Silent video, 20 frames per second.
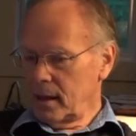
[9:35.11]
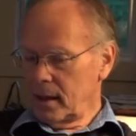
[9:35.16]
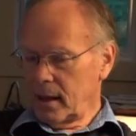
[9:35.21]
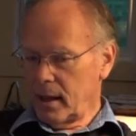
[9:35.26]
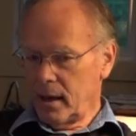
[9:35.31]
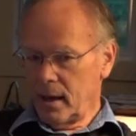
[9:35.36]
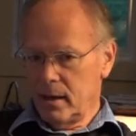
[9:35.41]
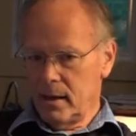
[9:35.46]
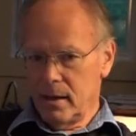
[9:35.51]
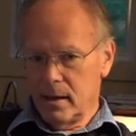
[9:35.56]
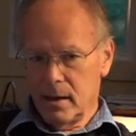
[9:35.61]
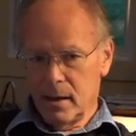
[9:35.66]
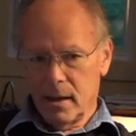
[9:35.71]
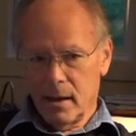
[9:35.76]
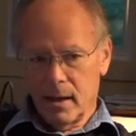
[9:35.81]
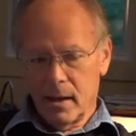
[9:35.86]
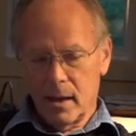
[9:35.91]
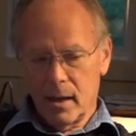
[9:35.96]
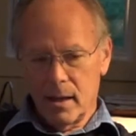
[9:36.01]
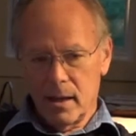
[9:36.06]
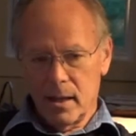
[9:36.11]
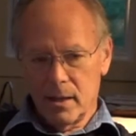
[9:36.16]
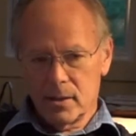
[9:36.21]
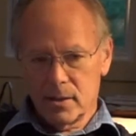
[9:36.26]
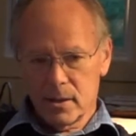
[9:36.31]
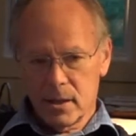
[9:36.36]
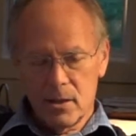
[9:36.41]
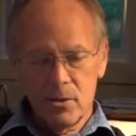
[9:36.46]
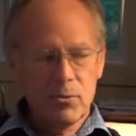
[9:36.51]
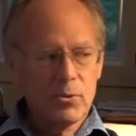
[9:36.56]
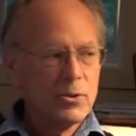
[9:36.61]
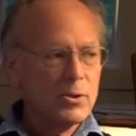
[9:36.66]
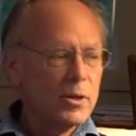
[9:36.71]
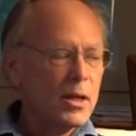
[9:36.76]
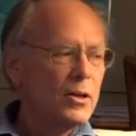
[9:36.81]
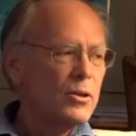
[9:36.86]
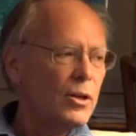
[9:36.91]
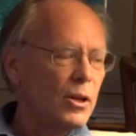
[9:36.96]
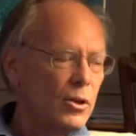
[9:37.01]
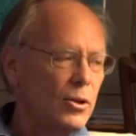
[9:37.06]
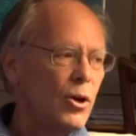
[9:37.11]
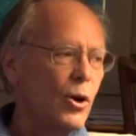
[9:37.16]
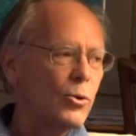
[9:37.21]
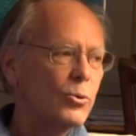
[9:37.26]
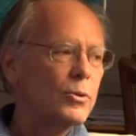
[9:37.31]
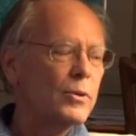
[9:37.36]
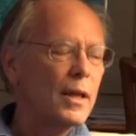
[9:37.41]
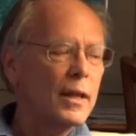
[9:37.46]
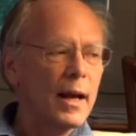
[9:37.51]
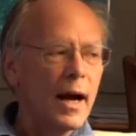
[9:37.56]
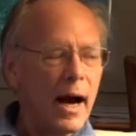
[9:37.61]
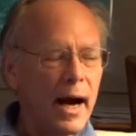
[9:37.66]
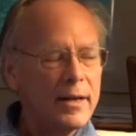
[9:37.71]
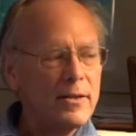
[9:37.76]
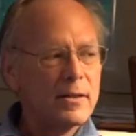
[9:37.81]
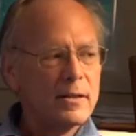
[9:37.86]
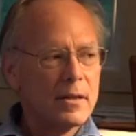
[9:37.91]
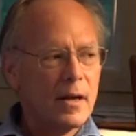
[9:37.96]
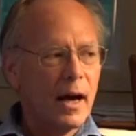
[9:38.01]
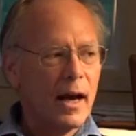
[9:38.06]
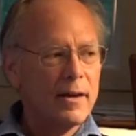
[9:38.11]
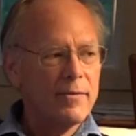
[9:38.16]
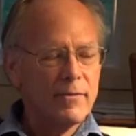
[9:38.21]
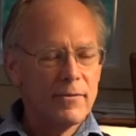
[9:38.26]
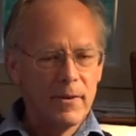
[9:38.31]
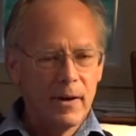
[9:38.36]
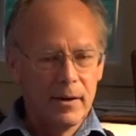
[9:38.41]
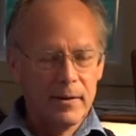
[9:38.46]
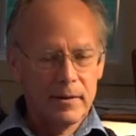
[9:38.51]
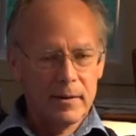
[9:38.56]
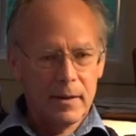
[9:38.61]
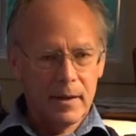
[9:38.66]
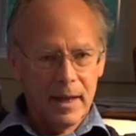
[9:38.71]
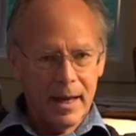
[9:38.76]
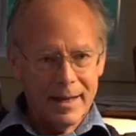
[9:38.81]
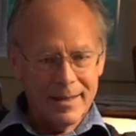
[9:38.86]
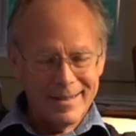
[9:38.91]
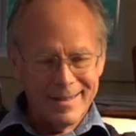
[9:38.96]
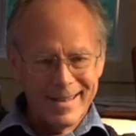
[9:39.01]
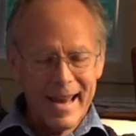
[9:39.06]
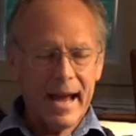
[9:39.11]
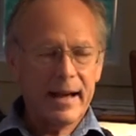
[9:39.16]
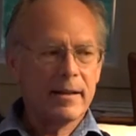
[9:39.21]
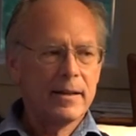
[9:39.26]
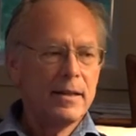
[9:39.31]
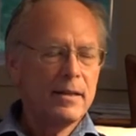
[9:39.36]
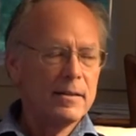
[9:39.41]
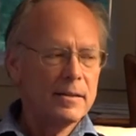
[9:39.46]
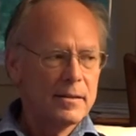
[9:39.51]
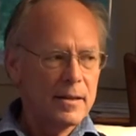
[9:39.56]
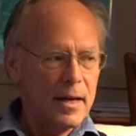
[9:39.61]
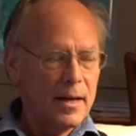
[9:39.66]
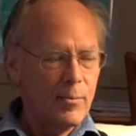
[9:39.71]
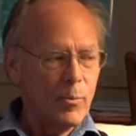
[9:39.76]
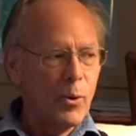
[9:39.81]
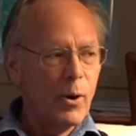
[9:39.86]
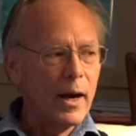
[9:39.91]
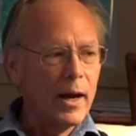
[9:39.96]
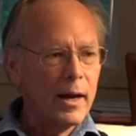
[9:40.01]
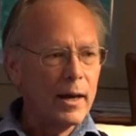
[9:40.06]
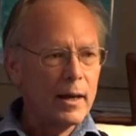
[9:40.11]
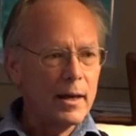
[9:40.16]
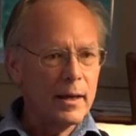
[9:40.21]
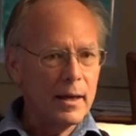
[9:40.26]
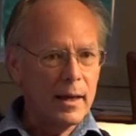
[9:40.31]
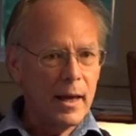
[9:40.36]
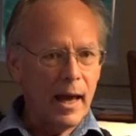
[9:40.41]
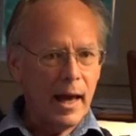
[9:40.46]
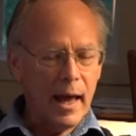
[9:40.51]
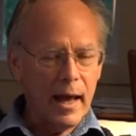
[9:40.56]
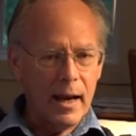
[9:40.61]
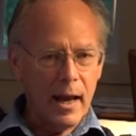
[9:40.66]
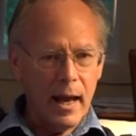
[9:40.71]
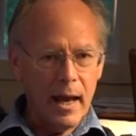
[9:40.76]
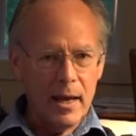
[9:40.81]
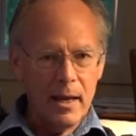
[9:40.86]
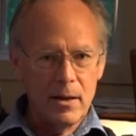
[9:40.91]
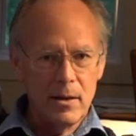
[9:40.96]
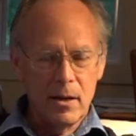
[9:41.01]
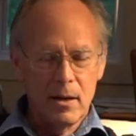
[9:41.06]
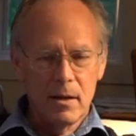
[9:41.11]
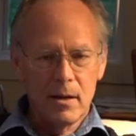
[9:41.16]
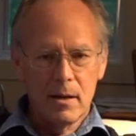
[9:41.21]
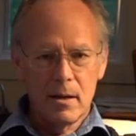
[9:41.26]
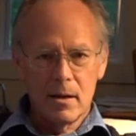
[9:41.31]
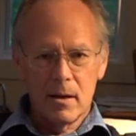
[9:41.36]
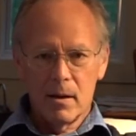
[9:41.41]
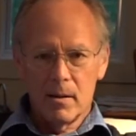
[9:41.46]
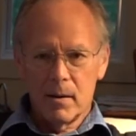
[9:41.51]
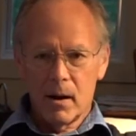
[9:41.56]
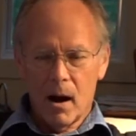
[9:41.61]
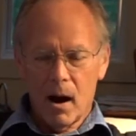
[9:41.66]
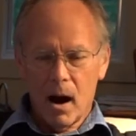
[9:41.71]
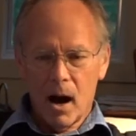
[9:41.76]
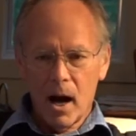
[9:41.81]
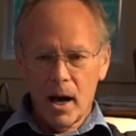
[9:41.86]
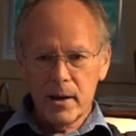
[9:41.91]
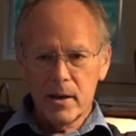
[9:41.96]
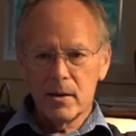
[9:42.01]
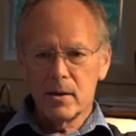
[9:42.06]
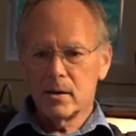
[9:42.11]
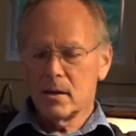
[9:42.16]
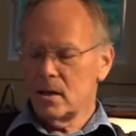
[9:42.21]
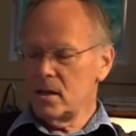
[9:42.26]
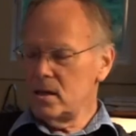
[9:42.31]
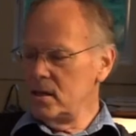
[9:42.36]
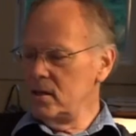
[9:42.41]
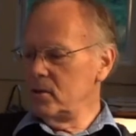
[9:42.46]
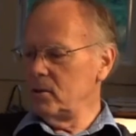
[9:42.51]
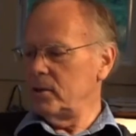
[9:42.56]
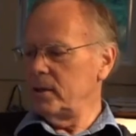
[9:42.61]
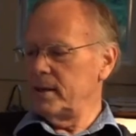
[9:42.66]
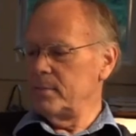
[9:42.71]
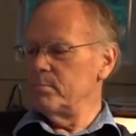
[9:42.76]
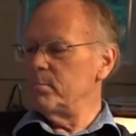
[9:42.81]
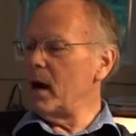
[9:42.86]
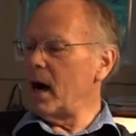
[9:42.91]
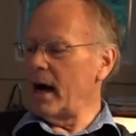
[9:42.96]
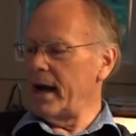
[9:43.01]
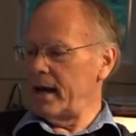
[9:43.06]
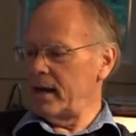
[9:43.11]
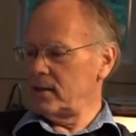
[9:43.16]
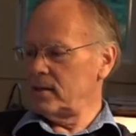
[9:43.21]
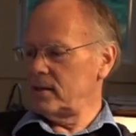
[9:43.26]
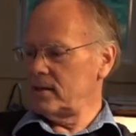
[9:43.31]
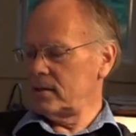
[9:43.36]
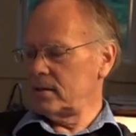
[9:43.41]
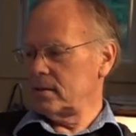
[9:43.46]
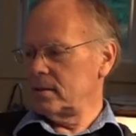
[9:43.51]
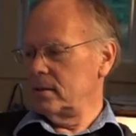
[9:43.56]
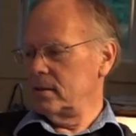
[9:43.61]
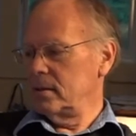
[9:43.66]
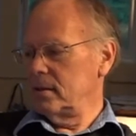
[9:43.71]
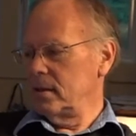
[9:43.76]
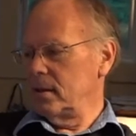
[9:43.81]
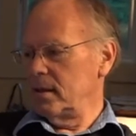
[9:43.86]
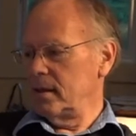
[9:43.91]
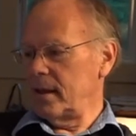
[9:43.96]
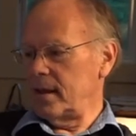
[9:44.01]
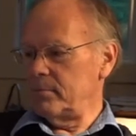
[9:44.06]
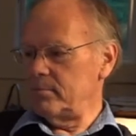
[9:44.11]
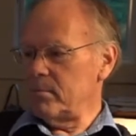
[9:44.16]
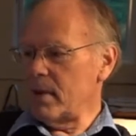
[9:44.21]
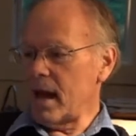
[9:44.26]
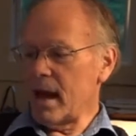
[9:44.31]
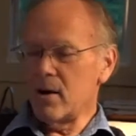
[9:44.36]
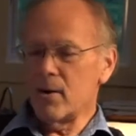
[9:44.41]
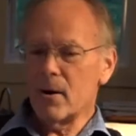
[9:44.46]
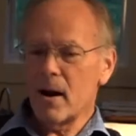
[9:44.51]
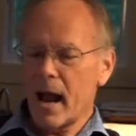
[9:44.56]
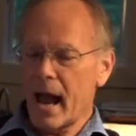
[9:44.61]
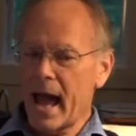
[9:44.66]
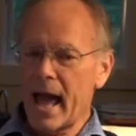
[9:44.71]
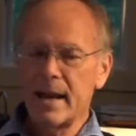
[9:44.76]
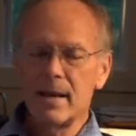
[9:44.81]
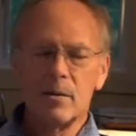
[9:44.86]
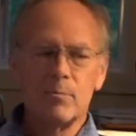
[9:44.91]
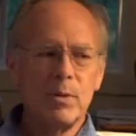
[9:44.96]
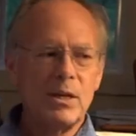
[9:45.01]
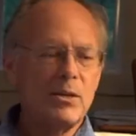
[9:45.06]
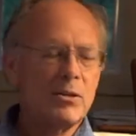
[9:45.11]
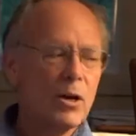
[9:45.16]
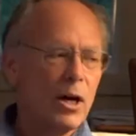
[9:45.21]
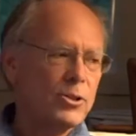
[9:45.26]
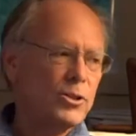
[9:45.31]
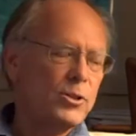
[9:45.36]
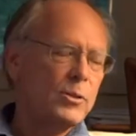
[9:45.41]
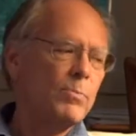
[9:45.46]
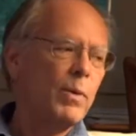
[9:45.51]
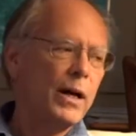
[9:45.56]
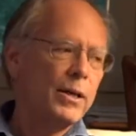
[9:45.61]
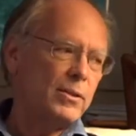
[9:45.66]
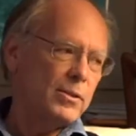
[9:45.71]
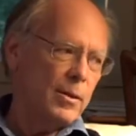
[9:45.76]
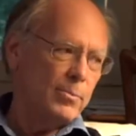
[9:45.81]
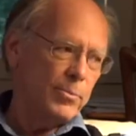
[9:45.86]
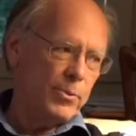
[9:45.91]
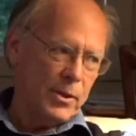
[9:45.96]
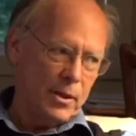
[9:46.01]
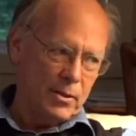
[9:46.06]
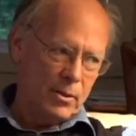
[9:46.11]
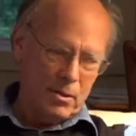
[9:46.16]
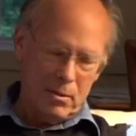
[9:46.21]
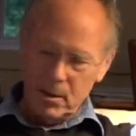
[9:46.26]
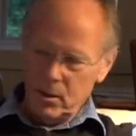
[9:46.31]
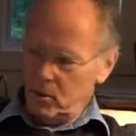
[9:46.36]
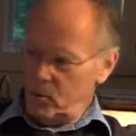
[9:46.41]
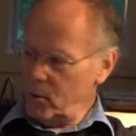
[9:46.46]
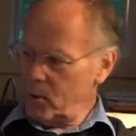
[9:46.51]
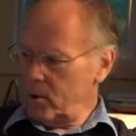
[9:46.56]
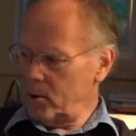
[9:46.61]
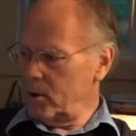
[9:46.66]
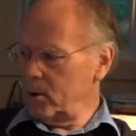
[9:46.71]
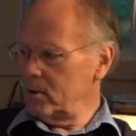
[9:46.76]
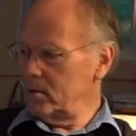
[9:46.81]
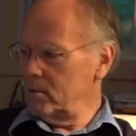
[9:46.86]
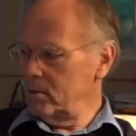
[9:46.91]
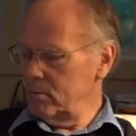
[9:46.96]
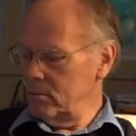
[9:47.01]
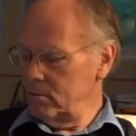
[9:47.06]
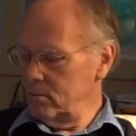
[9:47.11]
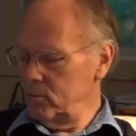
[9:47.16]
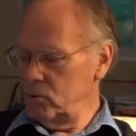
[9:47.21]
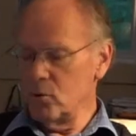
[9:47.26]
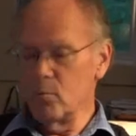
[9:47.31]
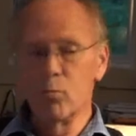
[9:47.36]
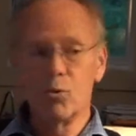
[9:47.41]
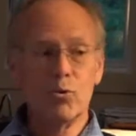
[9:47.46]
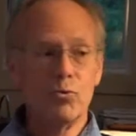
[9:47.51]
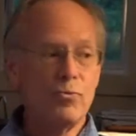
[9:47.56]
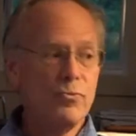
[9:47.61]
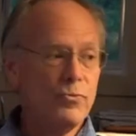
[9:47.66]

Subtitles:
And it's interesting to note that Einstein felt exactly the same way. He had an unyielding bias that matter had to be touched by something in order to move.